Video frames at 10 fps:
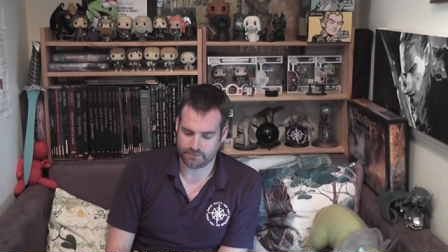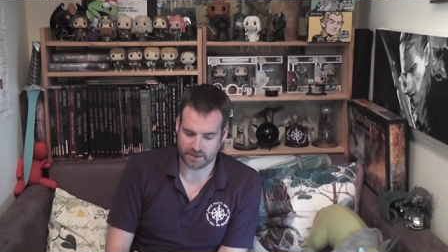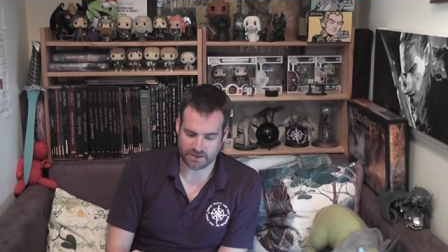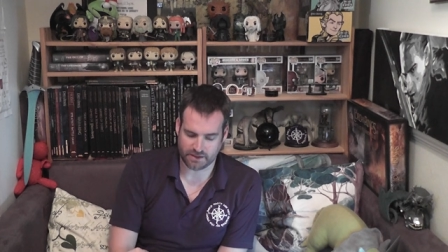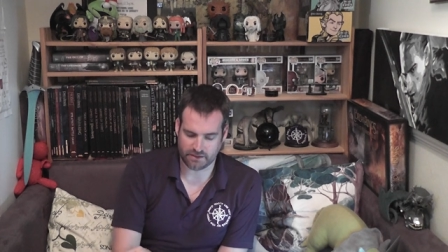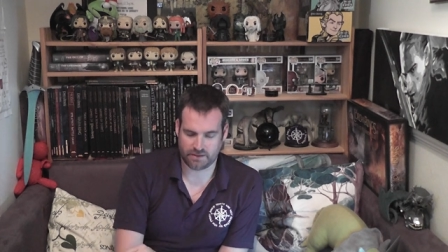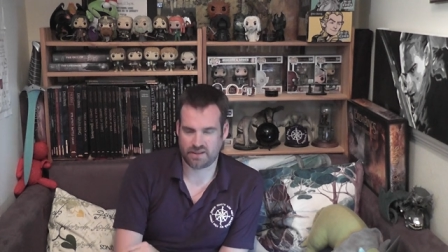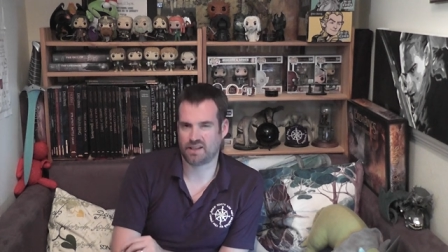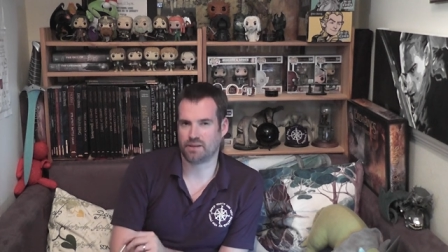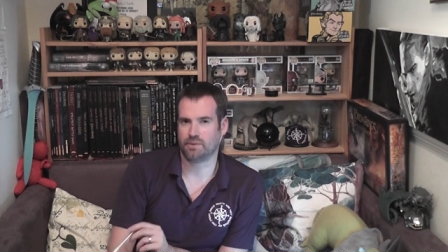I don't
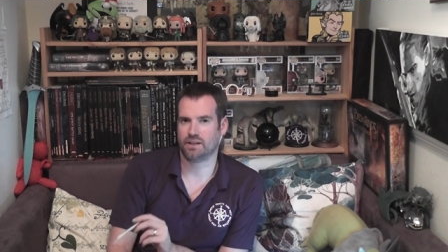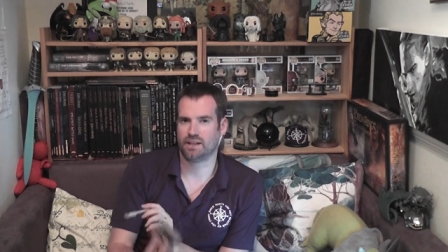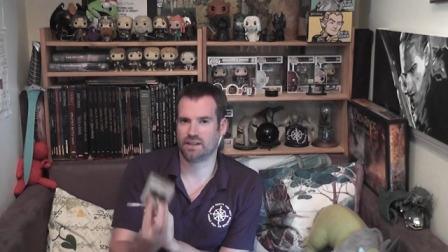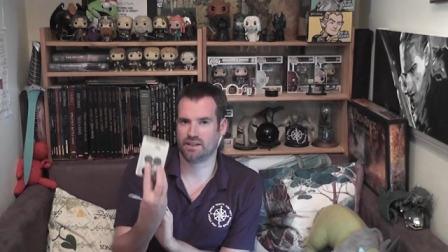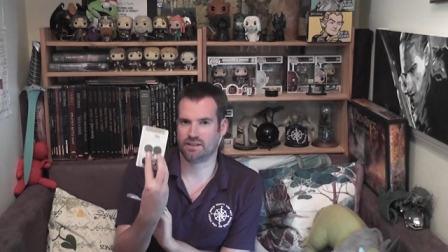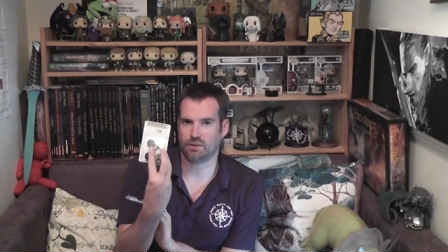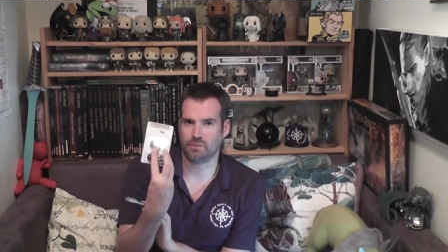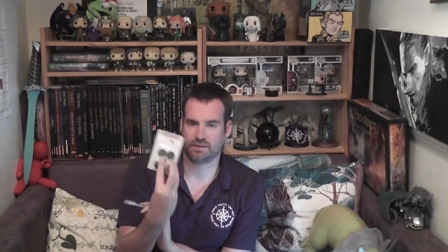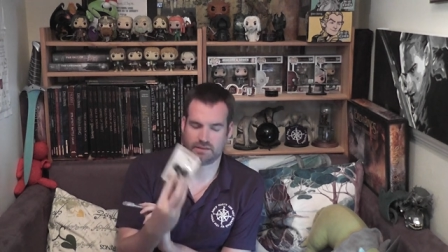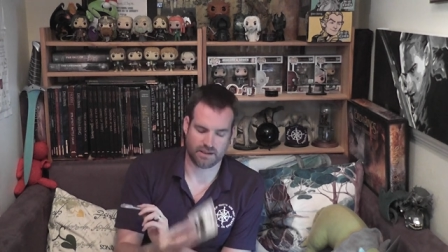think I'm going to get these
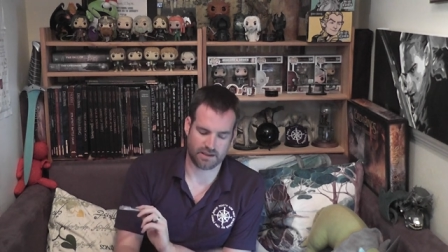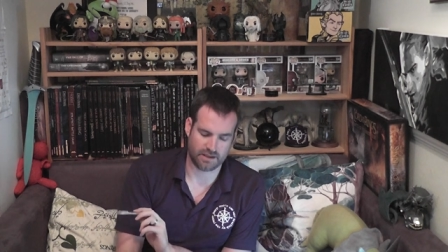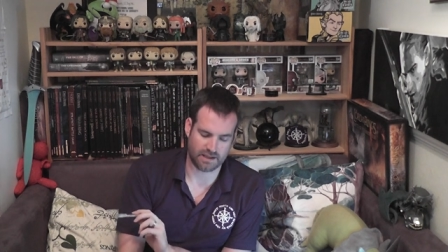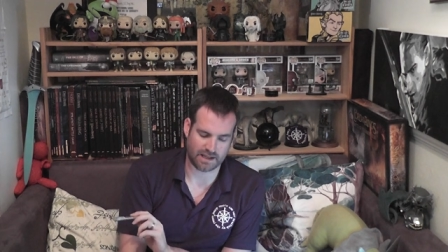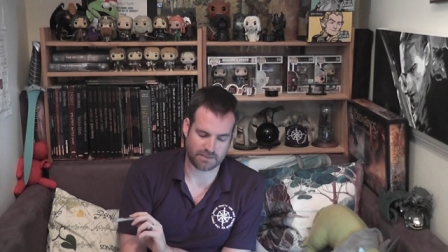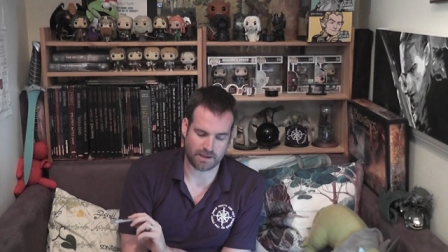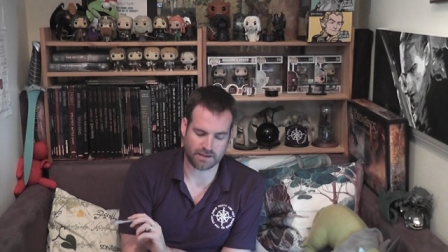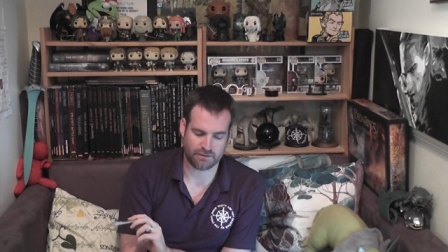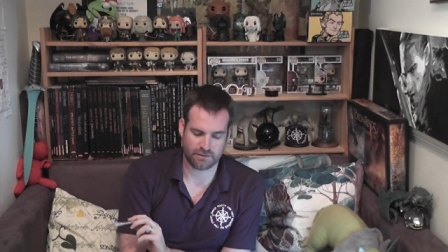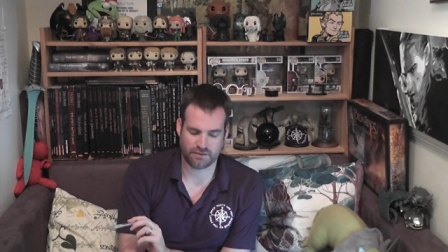Hobbits, the next
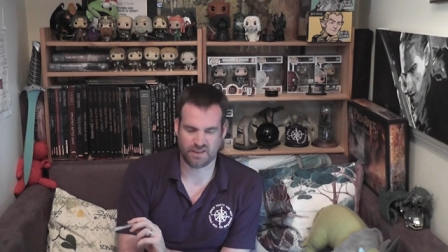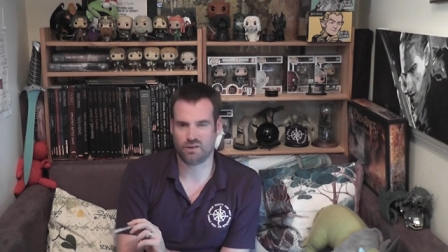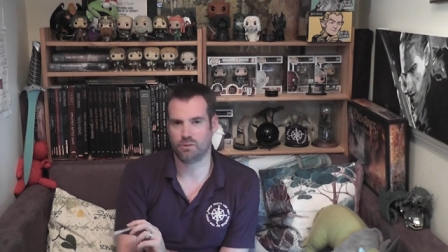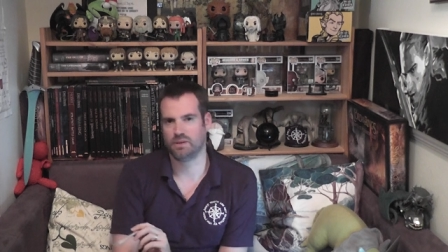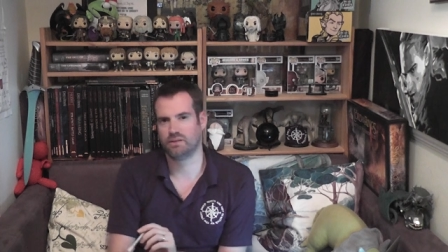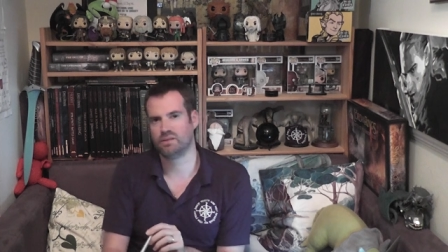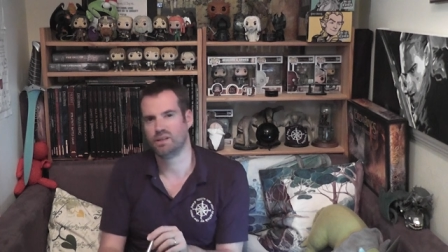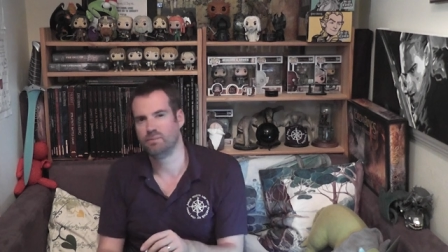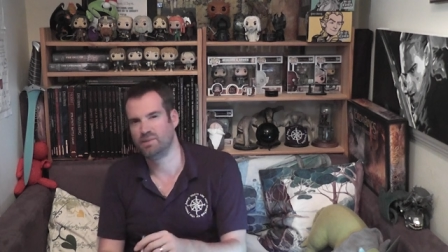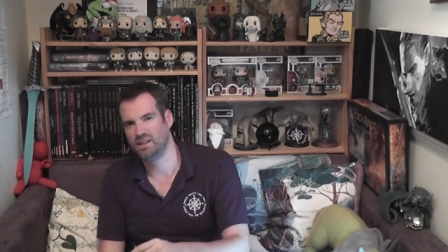batch of 15 Hobbits
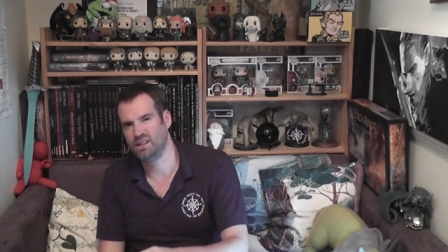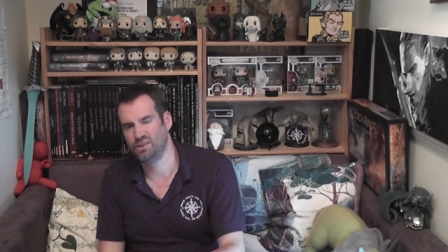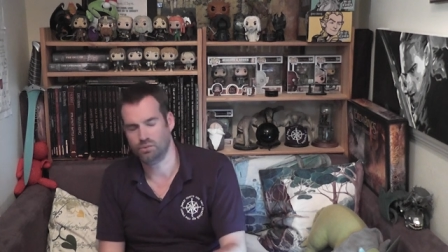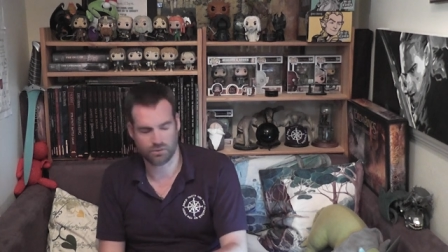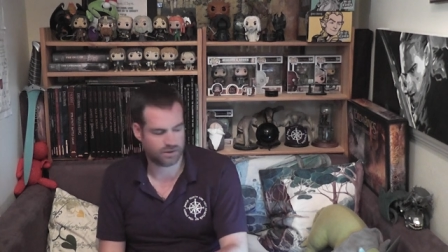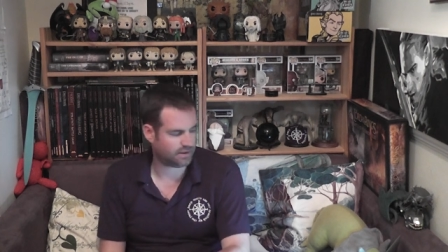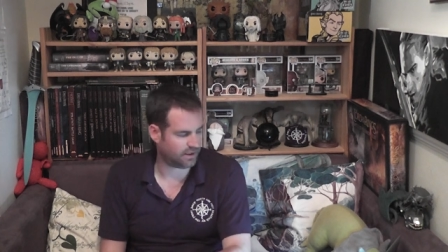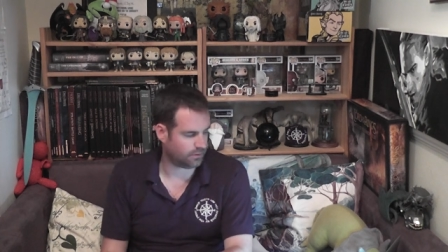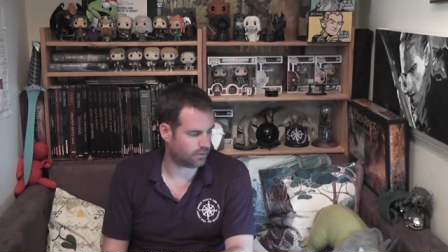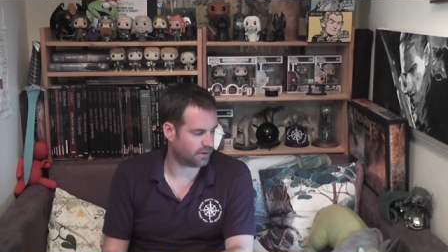painted in August,
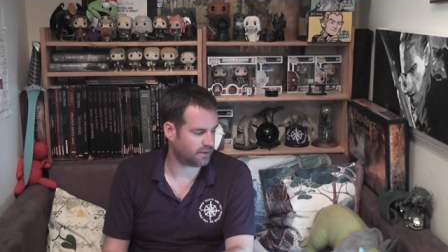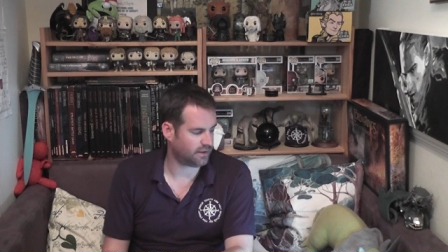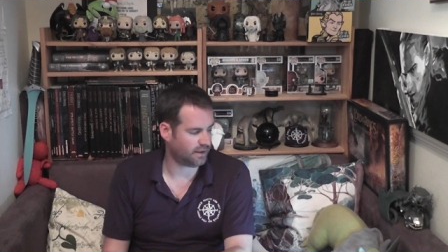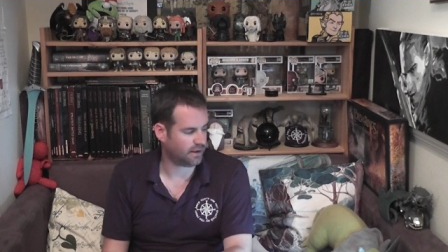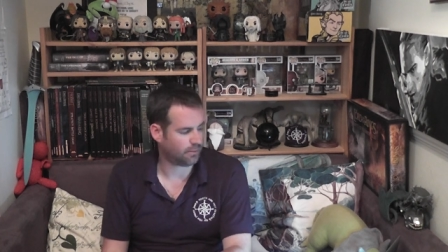in all honesty.